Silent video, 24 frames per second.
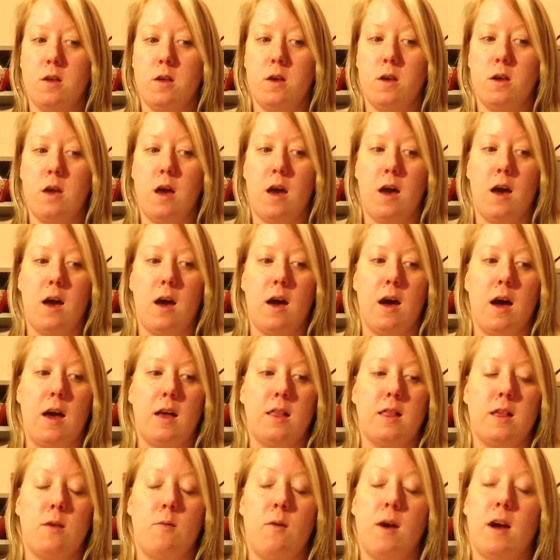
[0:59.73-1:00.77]

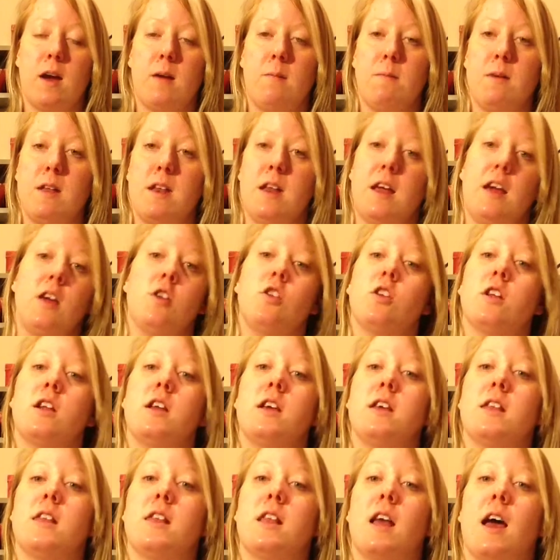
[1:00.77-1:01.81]
The recommendation
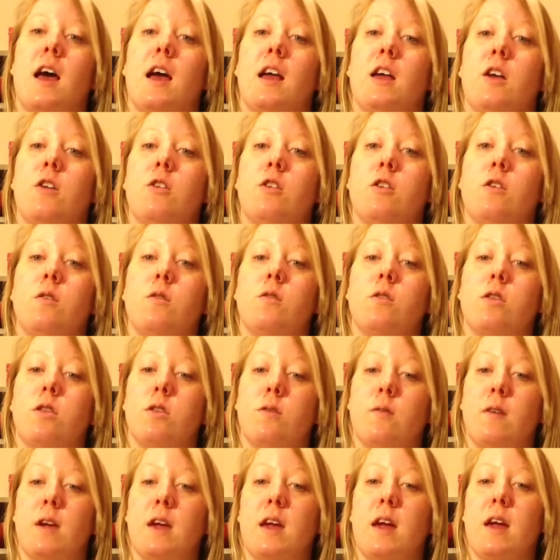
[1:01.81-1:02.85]
is that you do
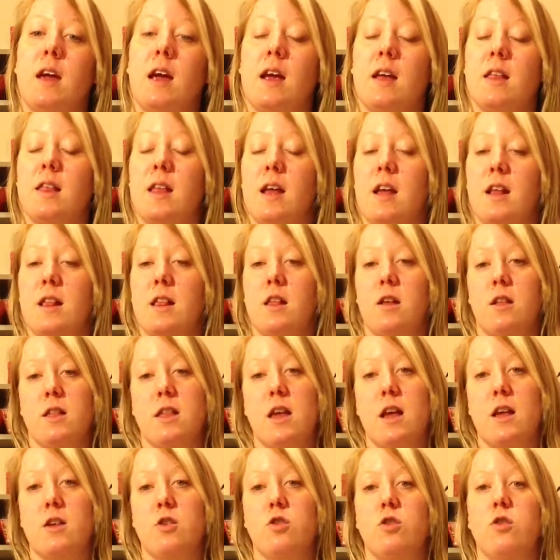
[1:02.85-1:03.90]
3, and then they'll
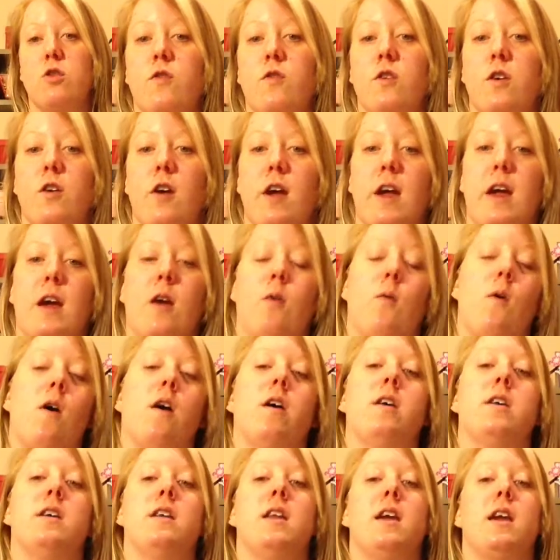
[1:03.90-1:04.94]
test your egg
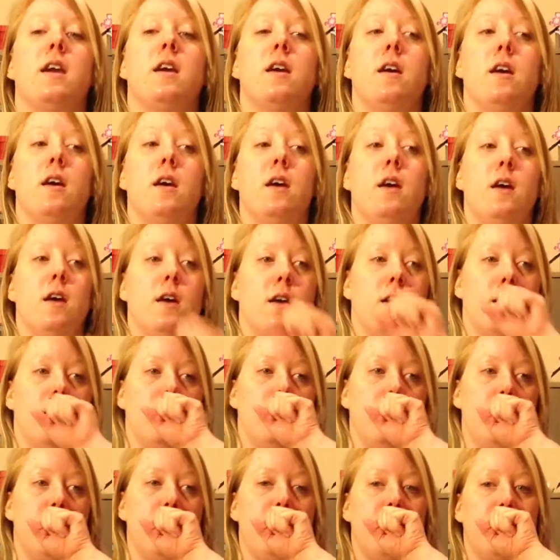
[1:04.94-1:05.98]
quality
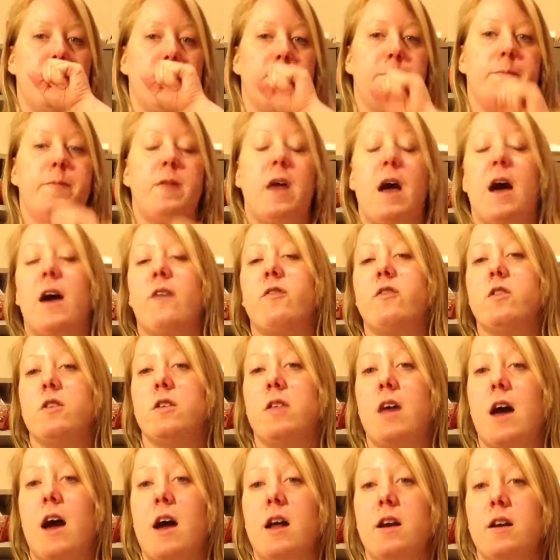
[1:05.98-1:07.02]
after
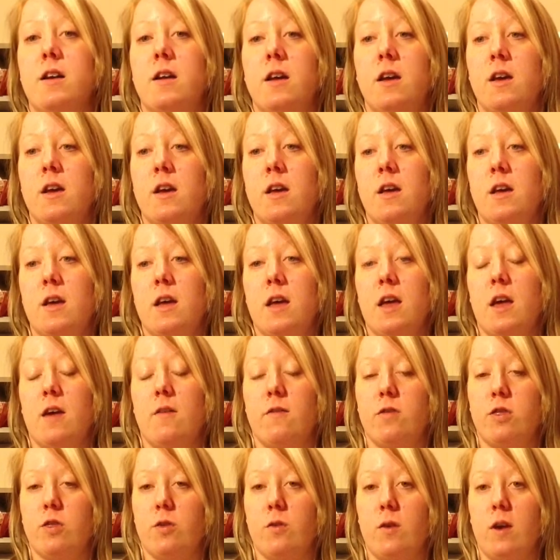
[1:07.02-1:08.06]
that
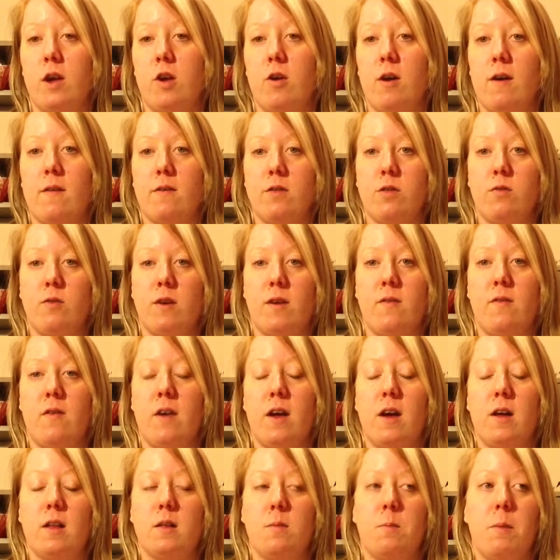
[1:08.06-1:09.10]
if you have 3
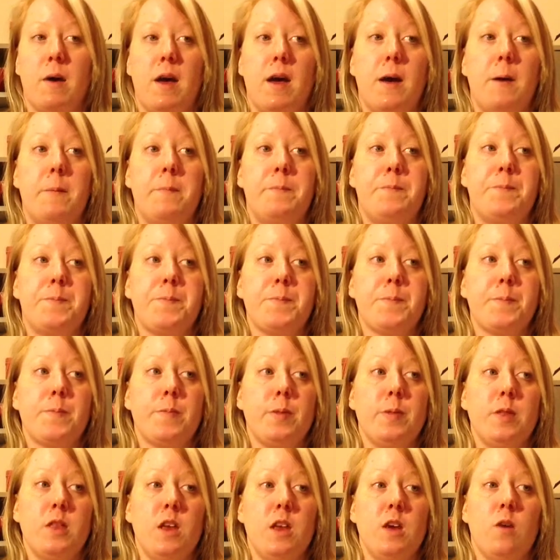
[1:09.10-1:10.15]
failed. But
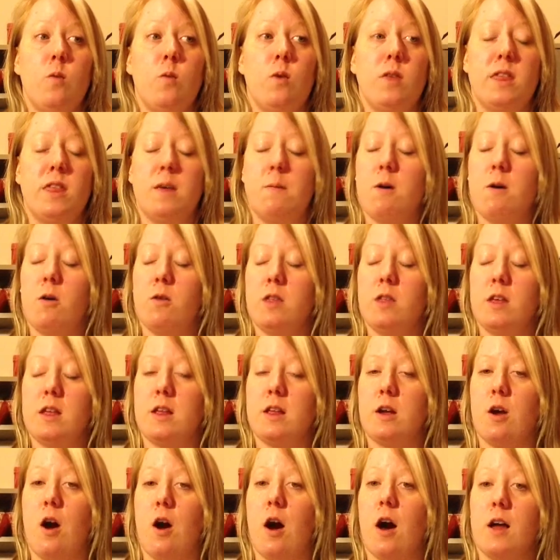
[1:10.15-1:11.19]
with the amount this
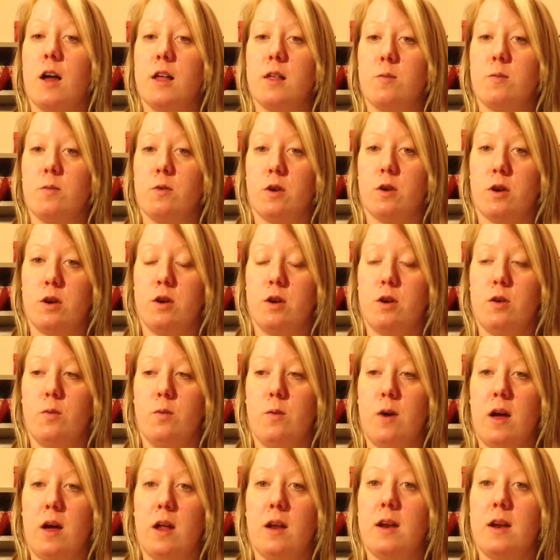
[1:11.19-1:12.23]
costs, we're going to do
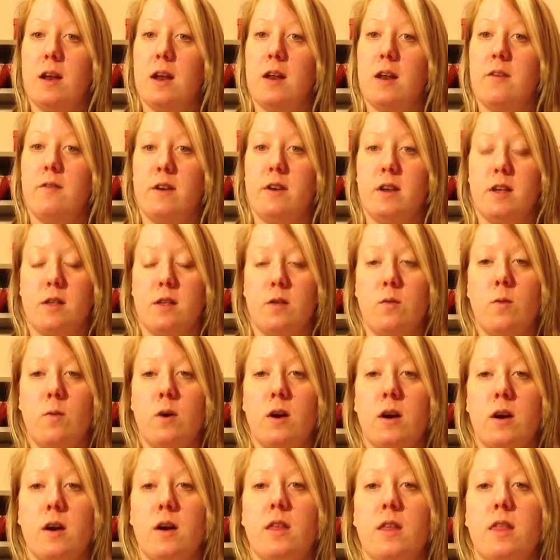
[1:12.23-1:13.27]
1, and if it doesn't
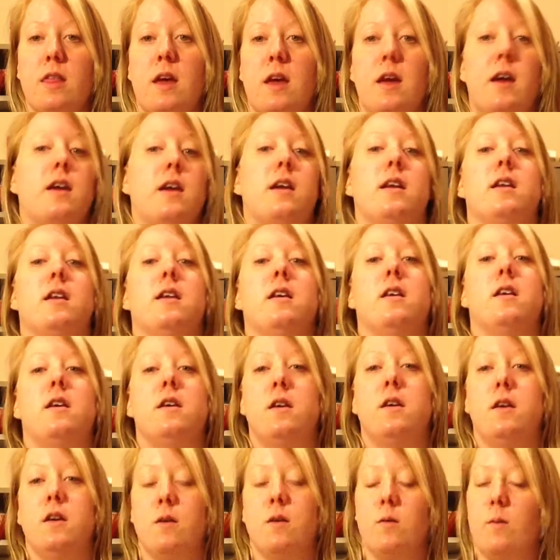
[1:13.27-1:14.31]
work, then
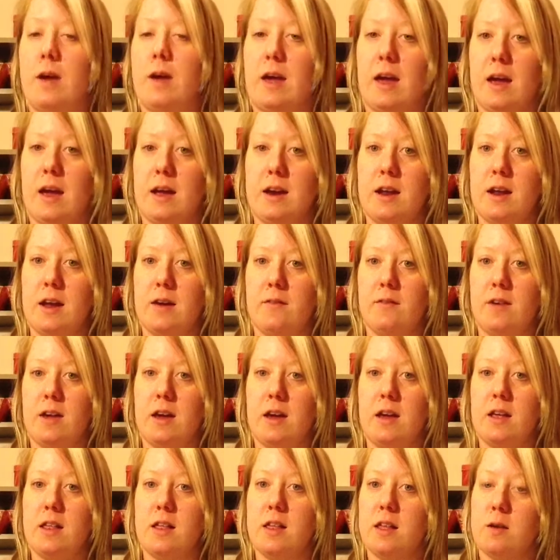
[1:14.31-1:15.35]
we can't have
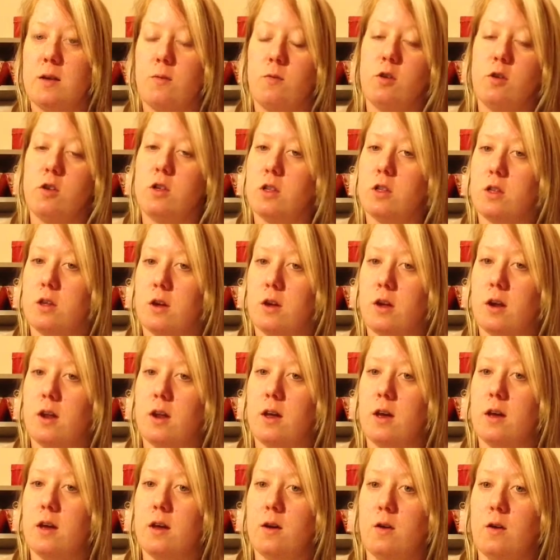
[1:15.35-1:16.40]
kids, and we're just going
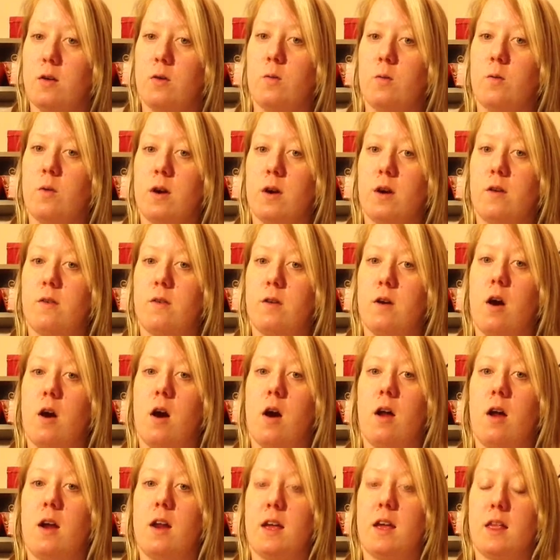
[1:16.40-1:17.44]
to work
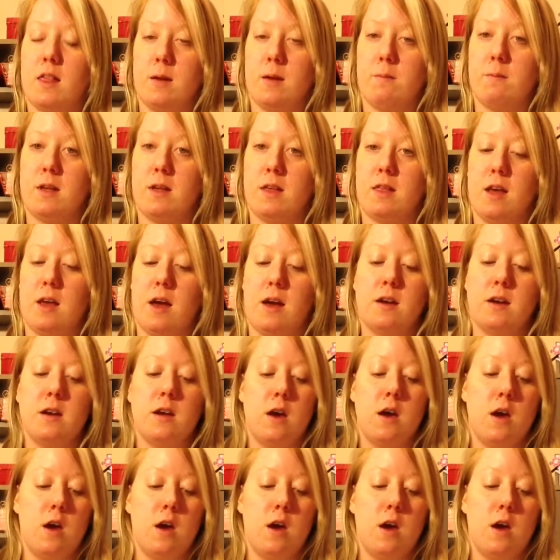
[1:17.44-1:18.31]
on accepting that.